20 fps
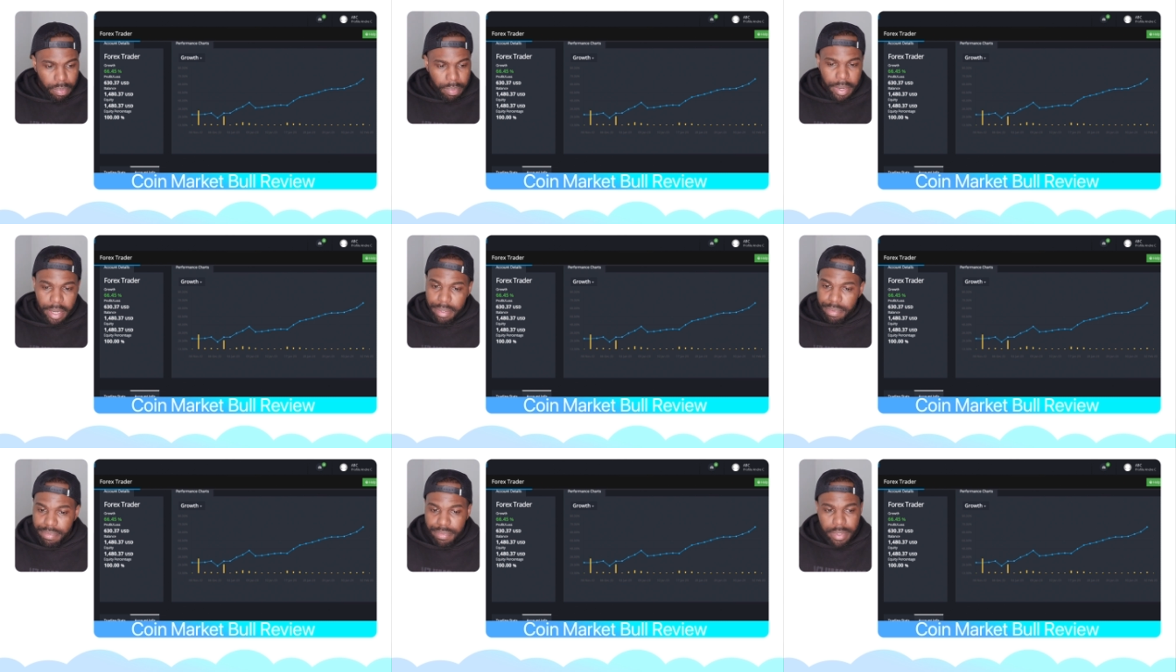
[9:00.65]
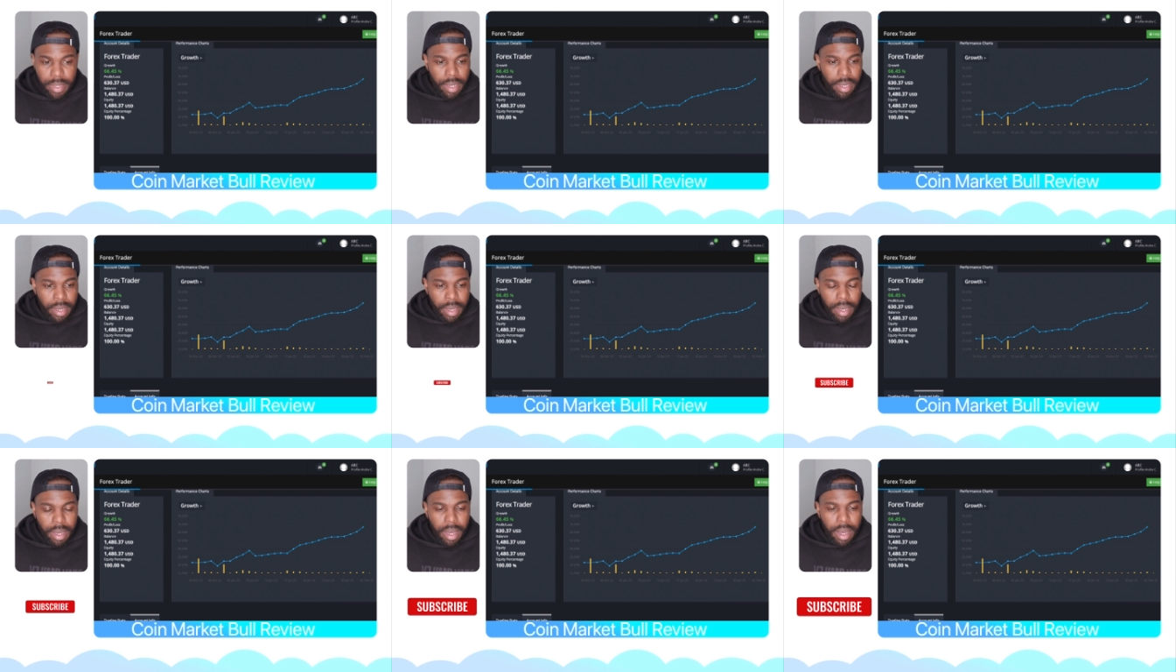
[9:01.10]
But
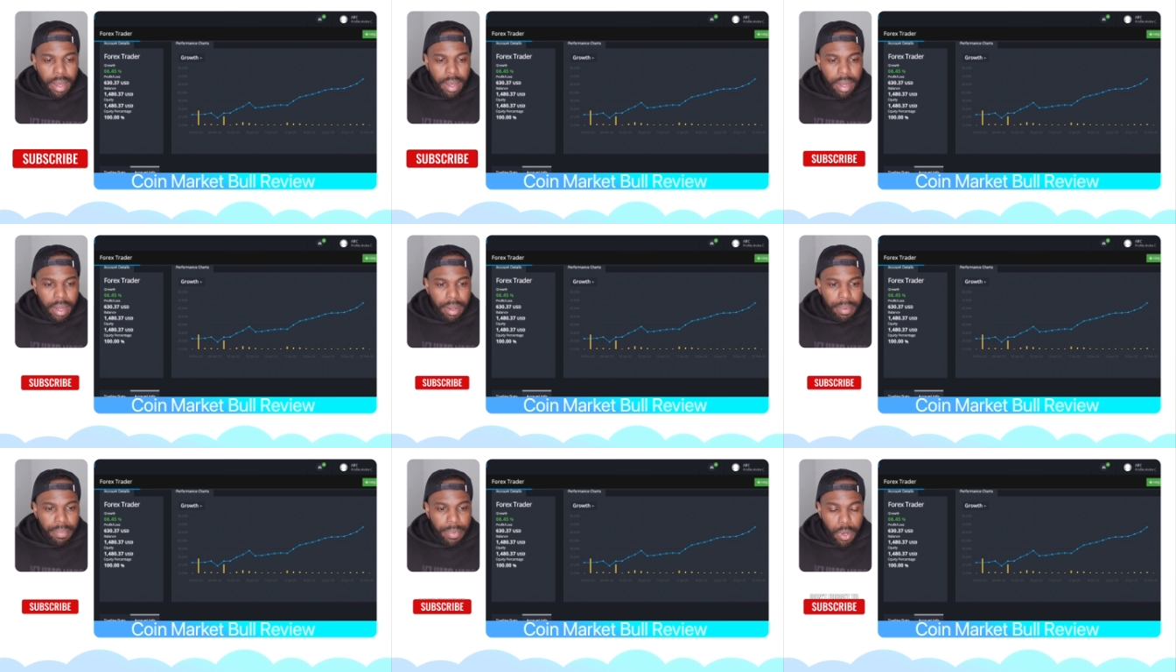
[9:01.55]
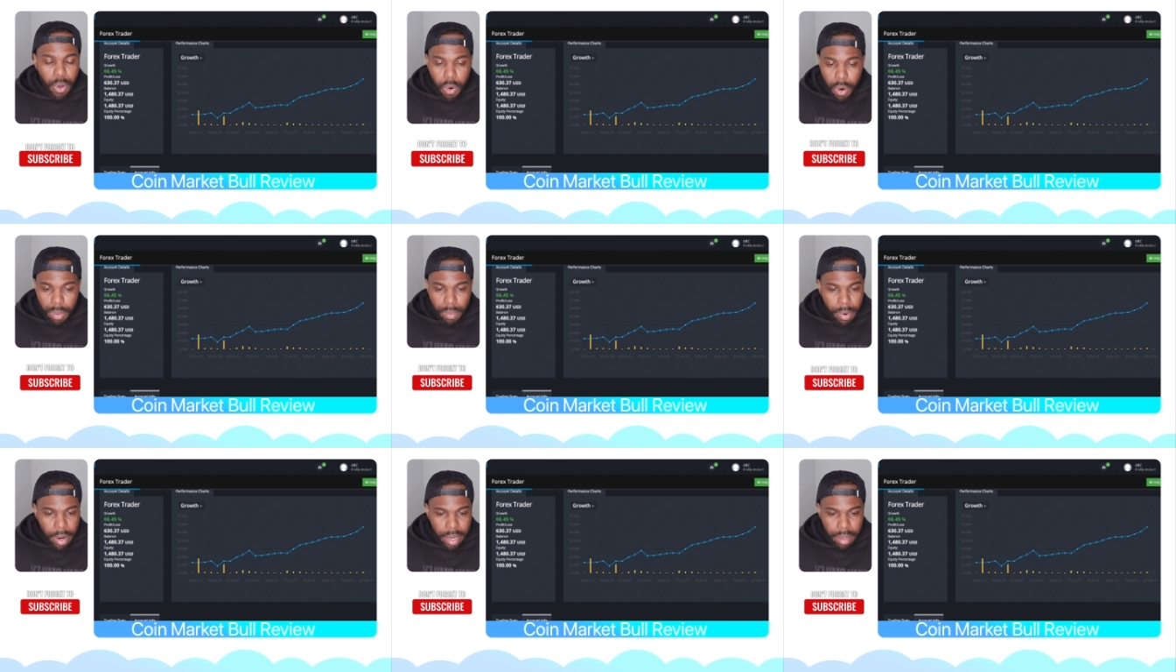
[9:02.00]
Um, the
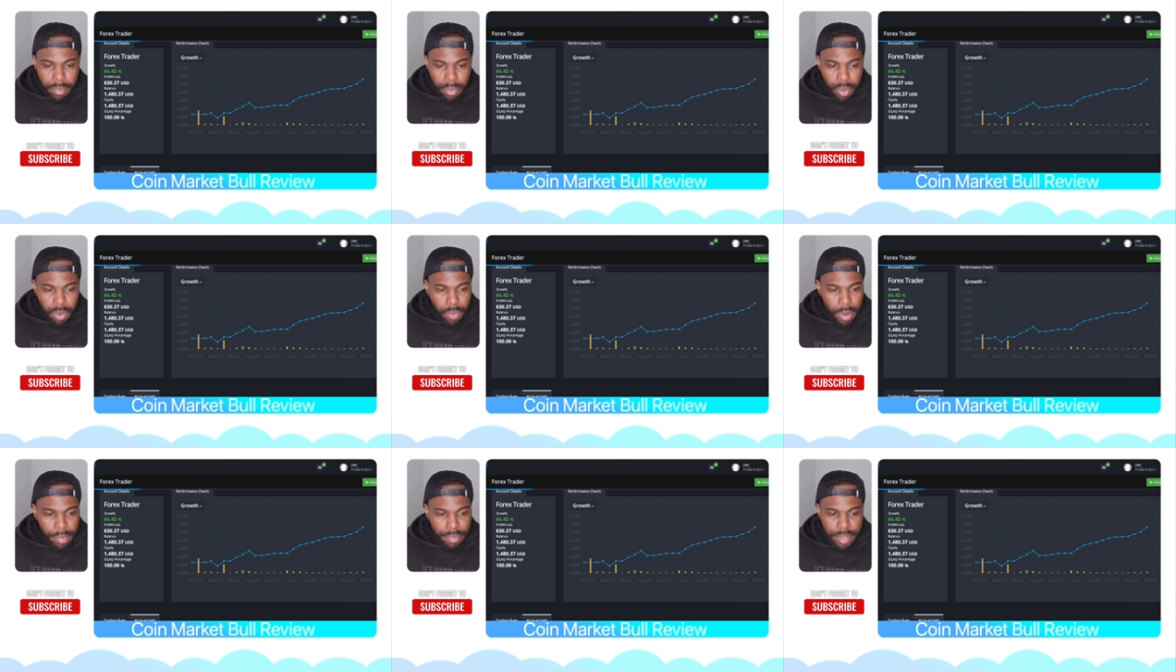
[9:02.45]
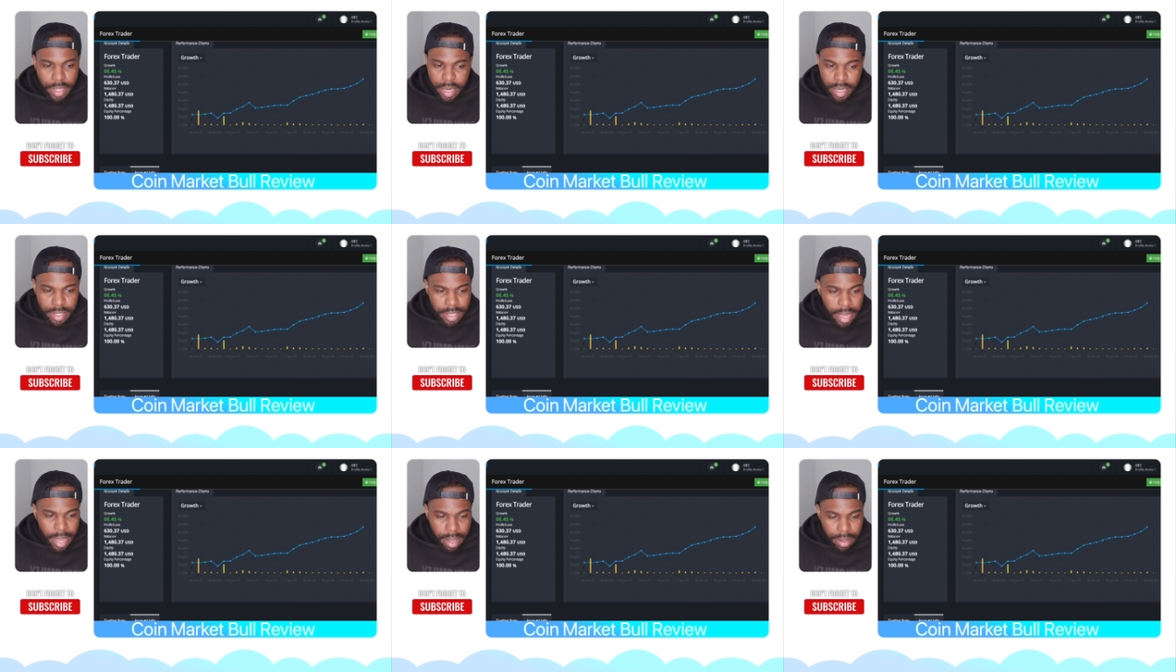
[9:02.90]
Coin Market Bull website
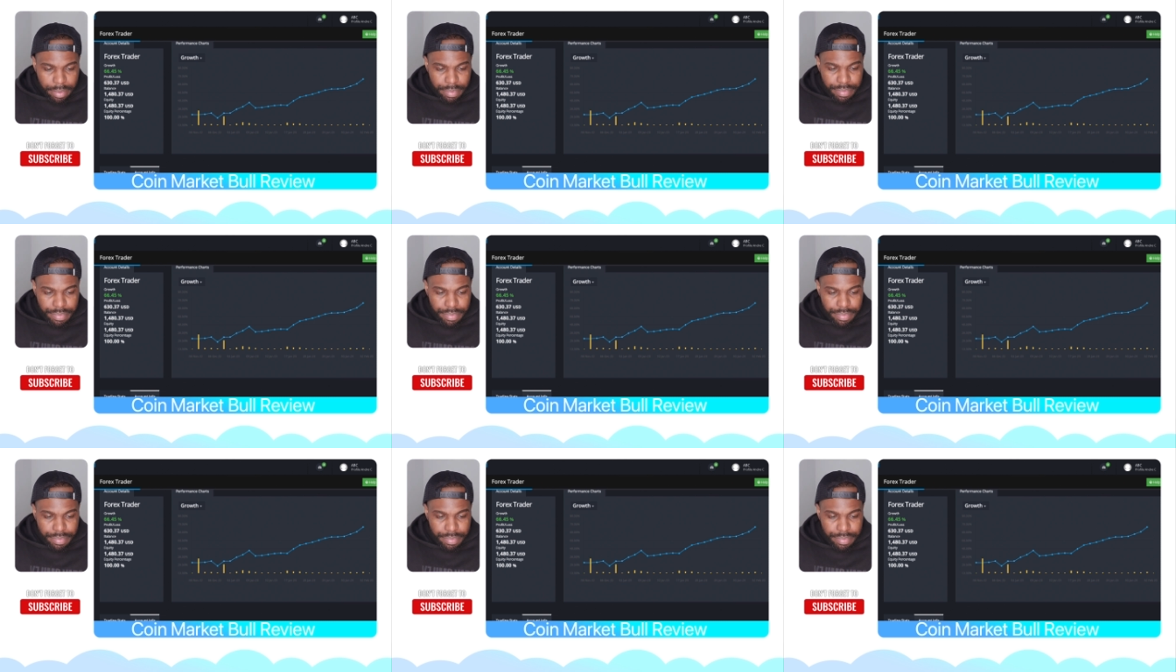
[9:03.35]
is down.